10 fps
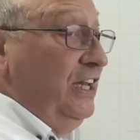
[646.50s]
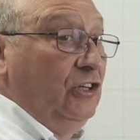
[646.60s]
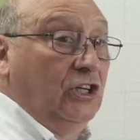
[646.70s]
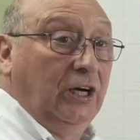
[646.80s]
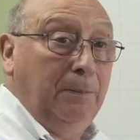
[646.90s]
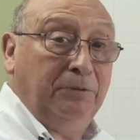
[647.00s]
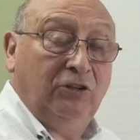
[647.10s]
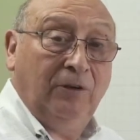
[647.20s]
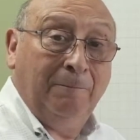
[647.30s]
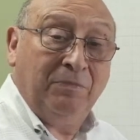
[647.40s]

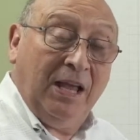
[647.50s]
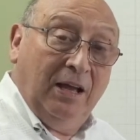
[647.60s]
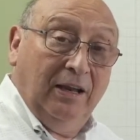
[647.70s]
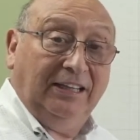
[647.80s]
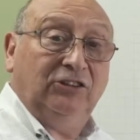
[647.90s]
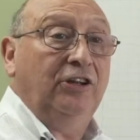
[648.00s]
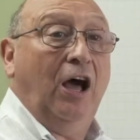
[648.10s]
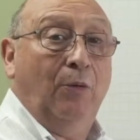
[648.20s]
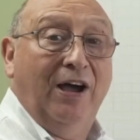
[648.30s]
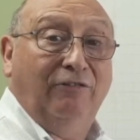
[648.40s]
encrypt. Let's
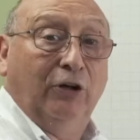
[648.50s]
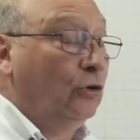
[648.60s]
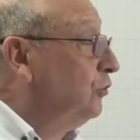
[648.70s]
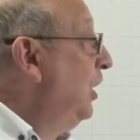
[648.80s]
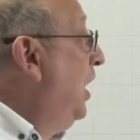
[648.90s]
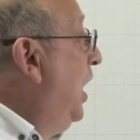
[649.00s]
now have a look